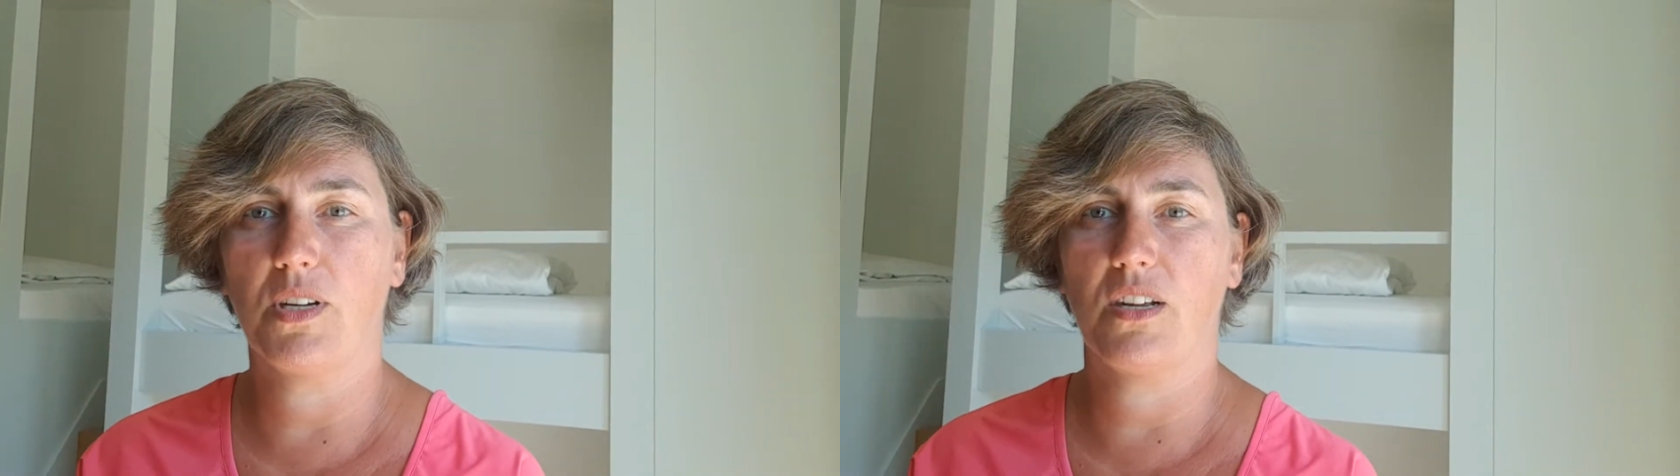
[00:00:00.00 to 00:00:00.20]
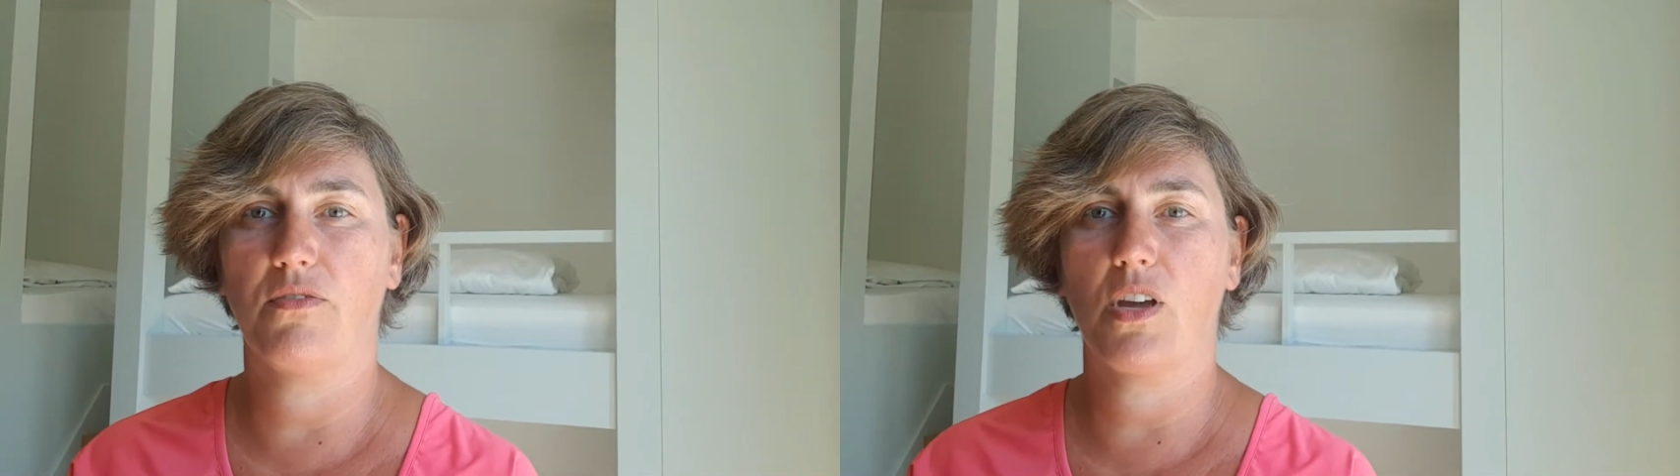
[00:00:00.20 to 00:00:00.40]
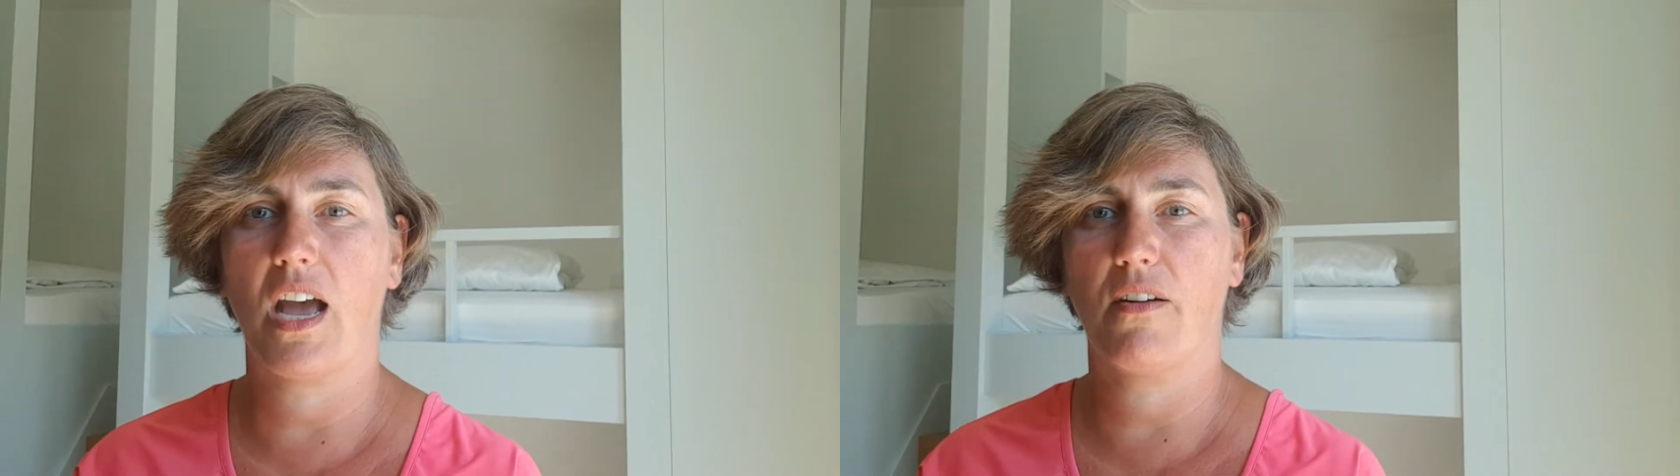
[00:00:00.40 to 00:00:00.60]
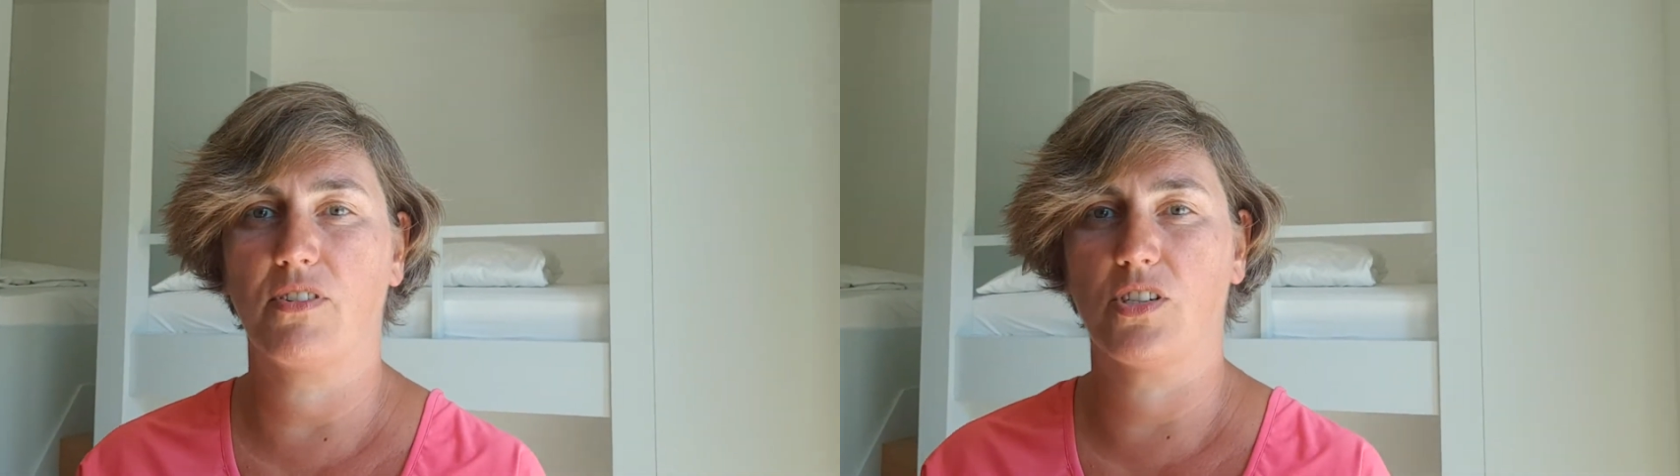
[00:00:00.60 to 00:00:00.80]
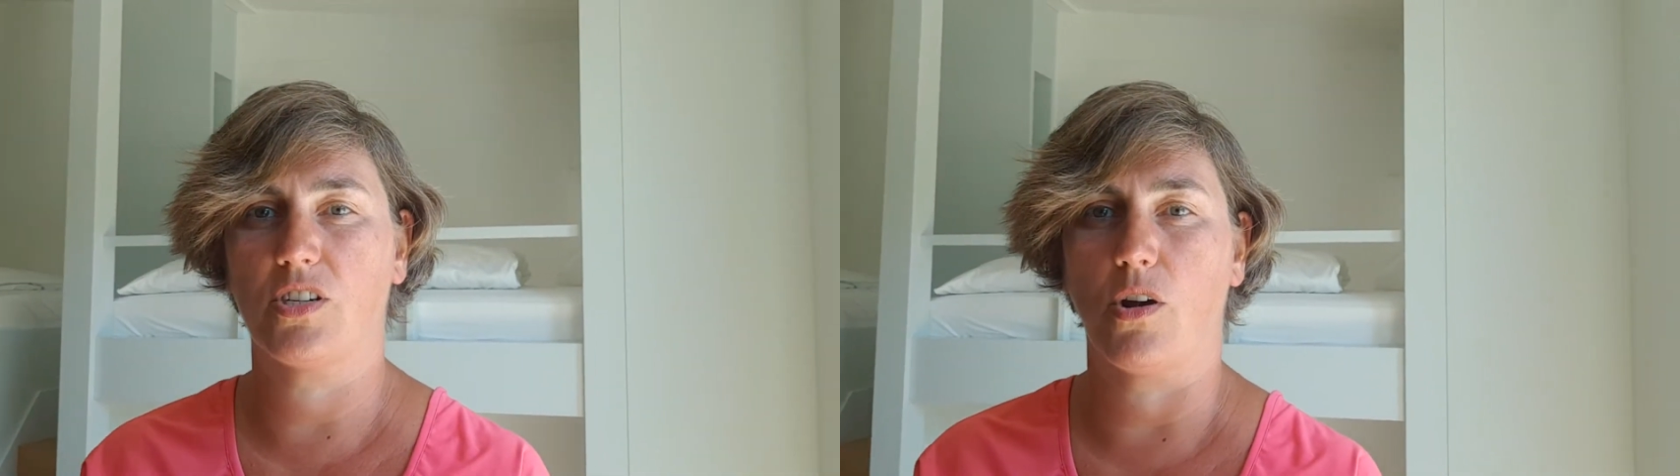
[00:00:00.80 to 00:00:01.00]
But if you have
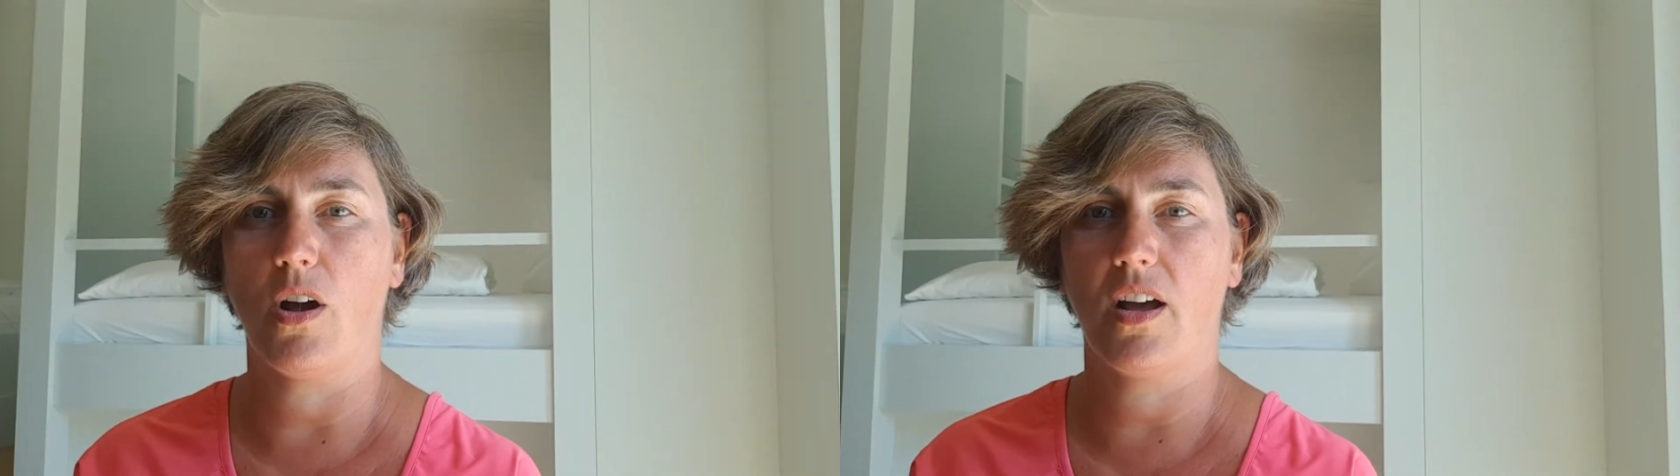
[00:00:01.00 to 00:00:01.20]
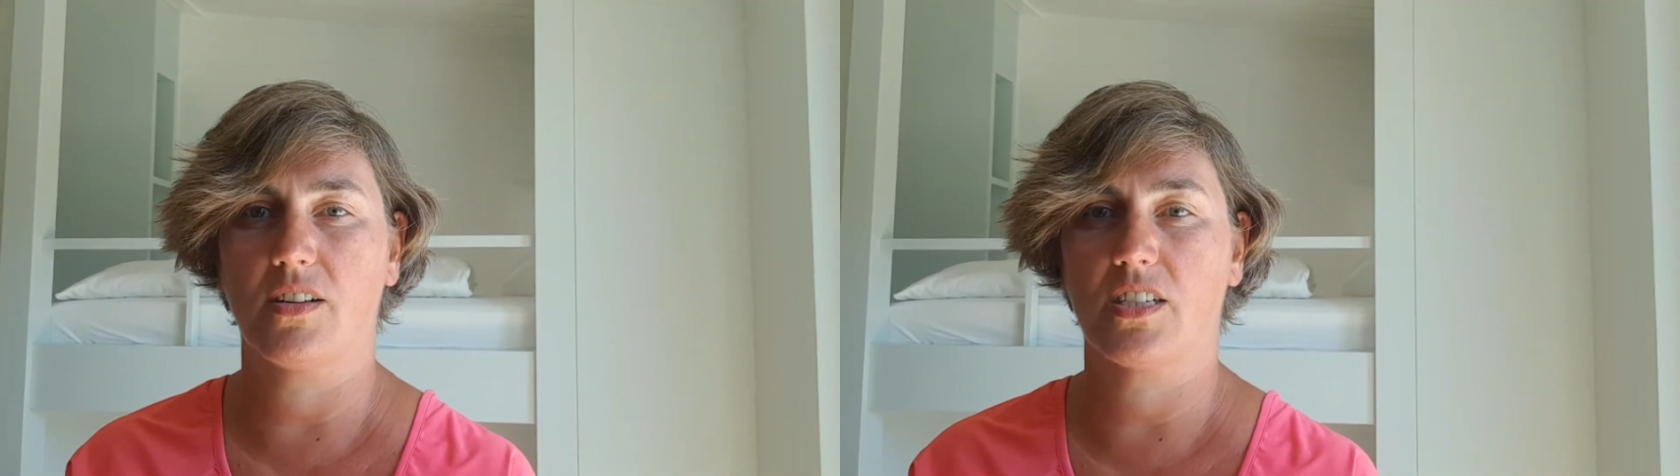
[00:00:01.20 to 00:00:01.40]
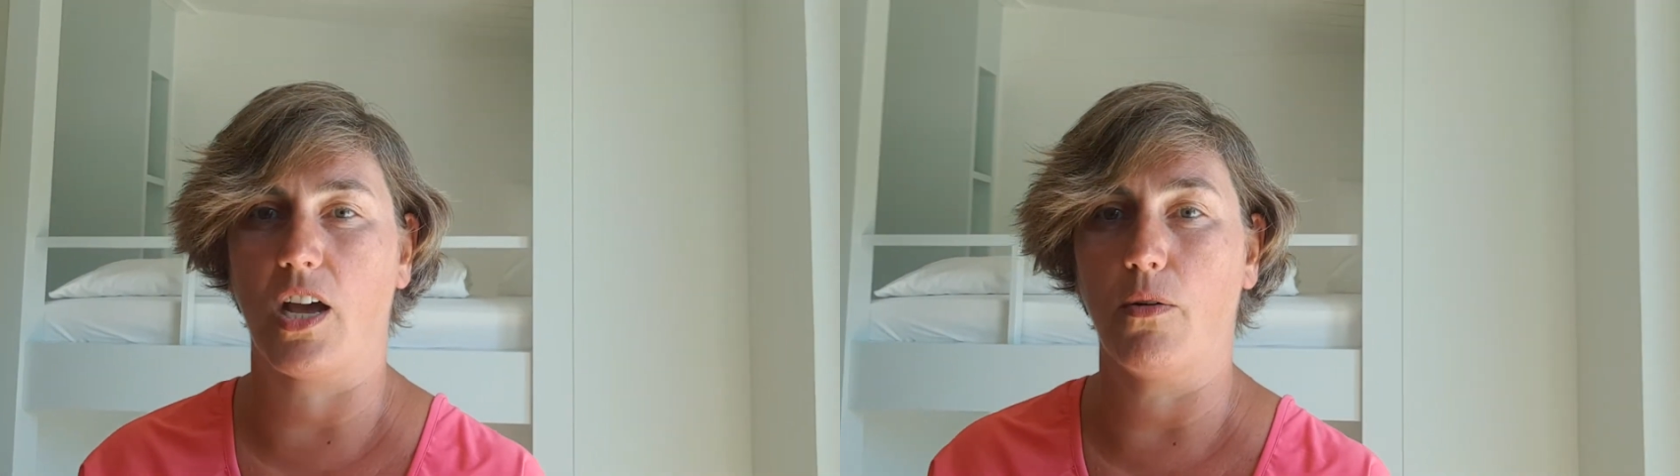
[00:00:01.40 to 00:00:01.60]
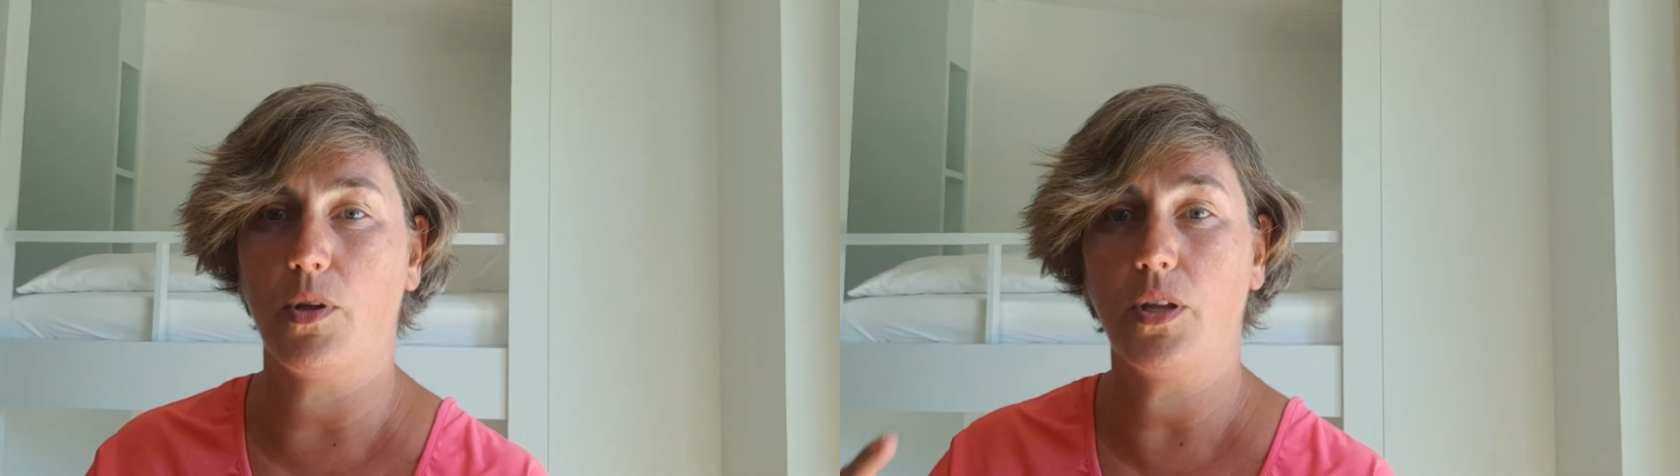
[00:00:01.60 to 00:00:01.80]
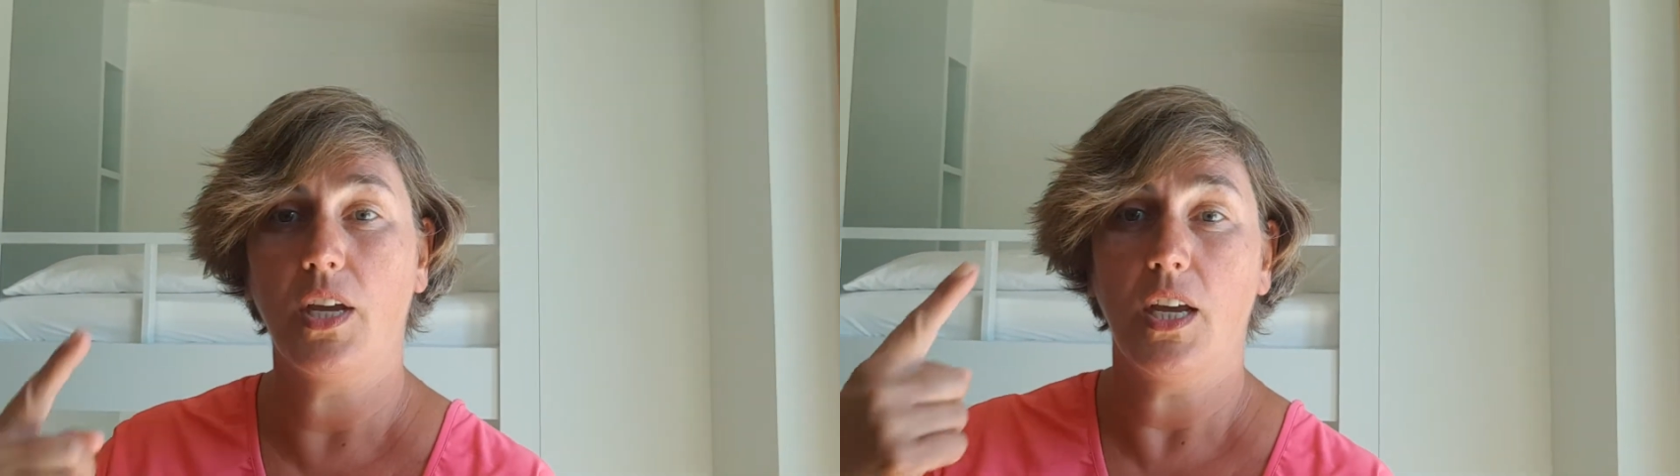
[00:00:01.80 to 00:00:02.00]
a
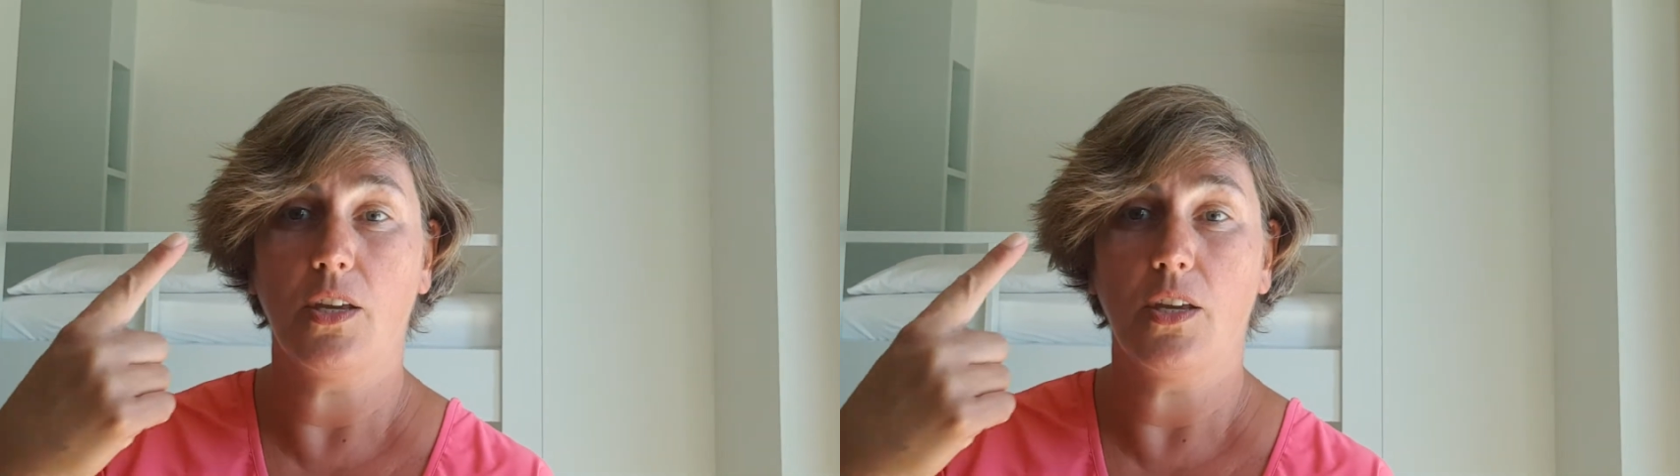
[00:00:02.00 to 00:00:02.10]
towel,